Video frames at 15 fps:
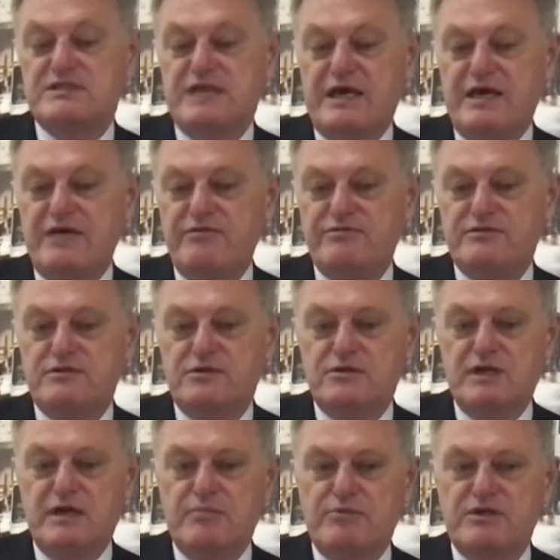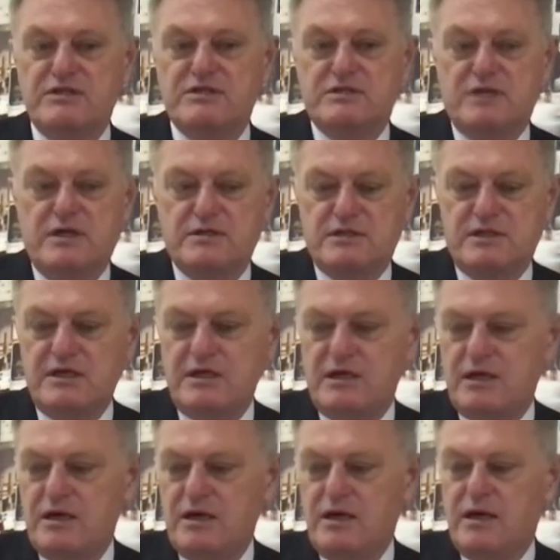saved, okay, but is the
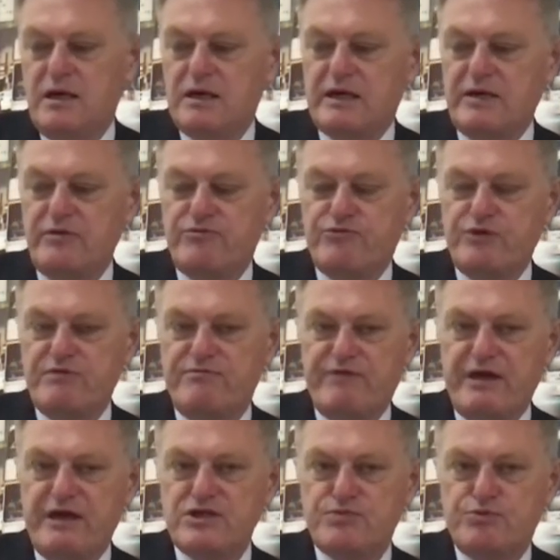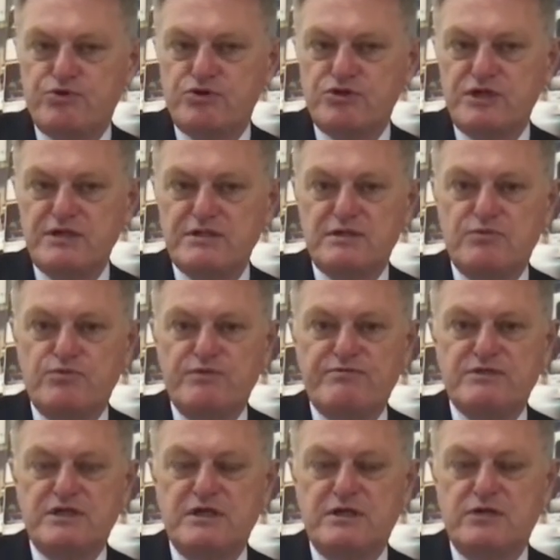uh, kind of revenge purchase that we've
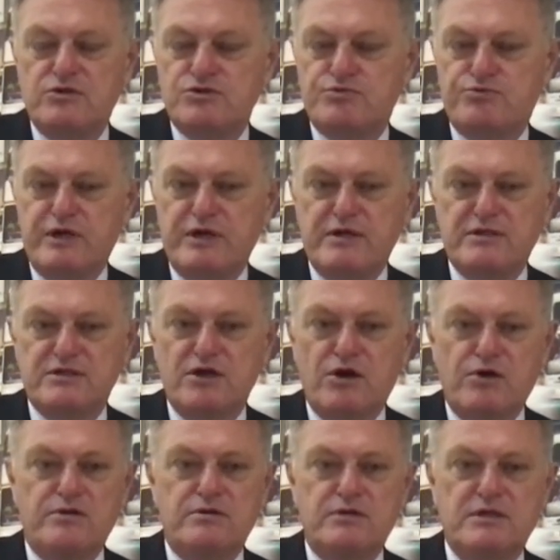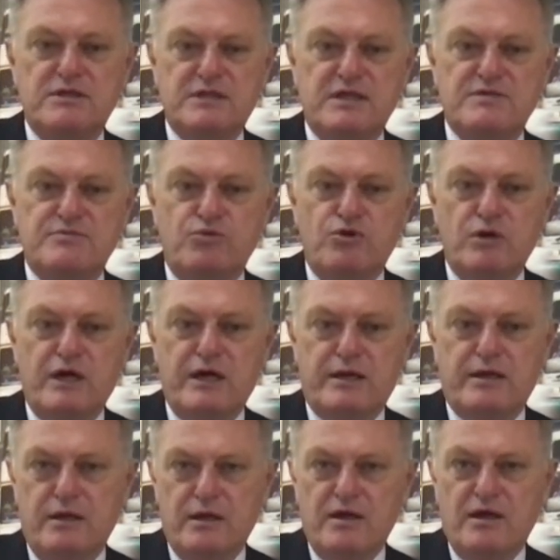seen in the spring is gone. It's, it's more like
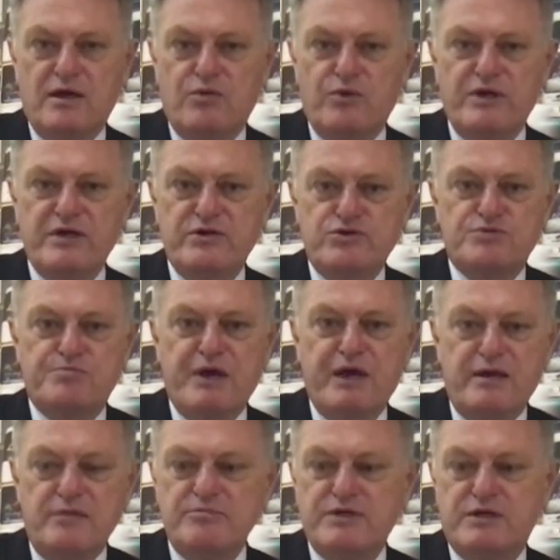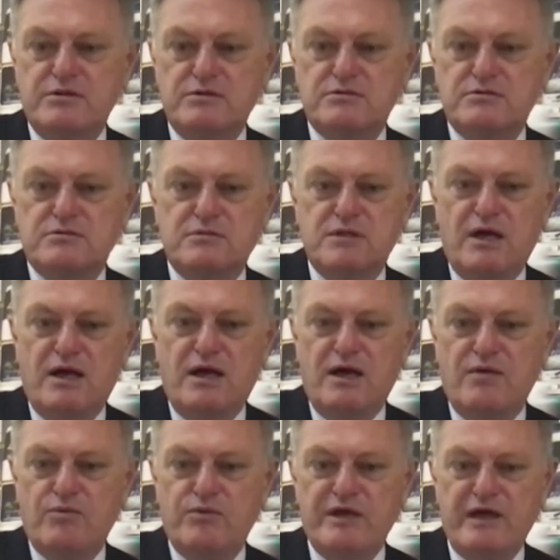we need to spend because
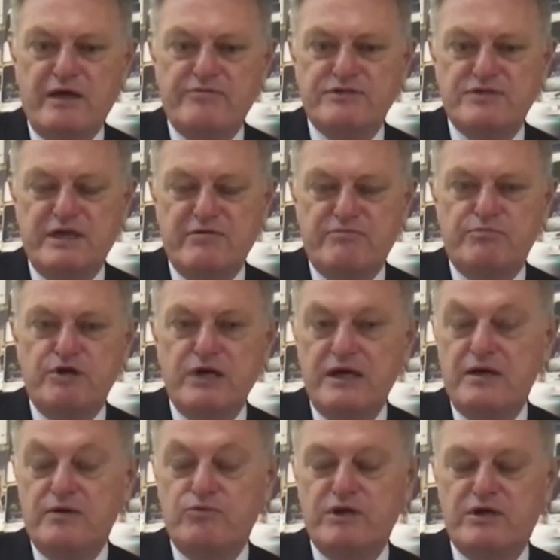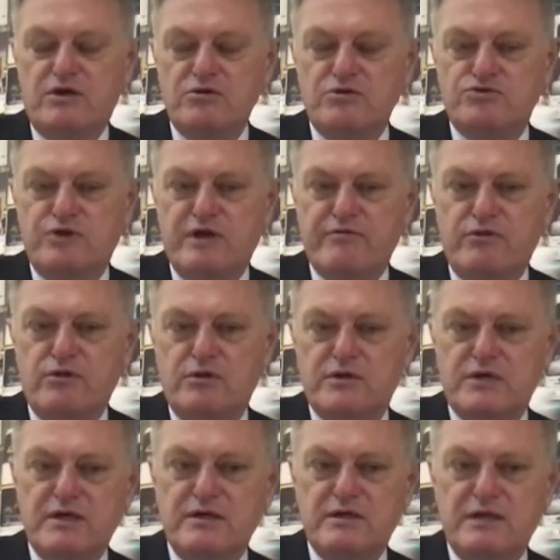uh, we have saved money and we can't travel.
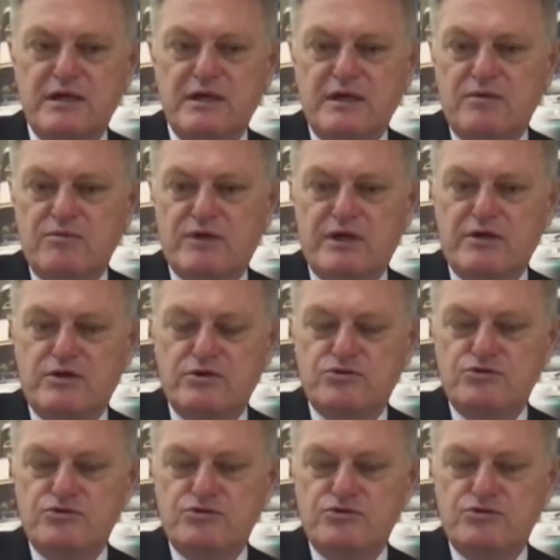Okay, can go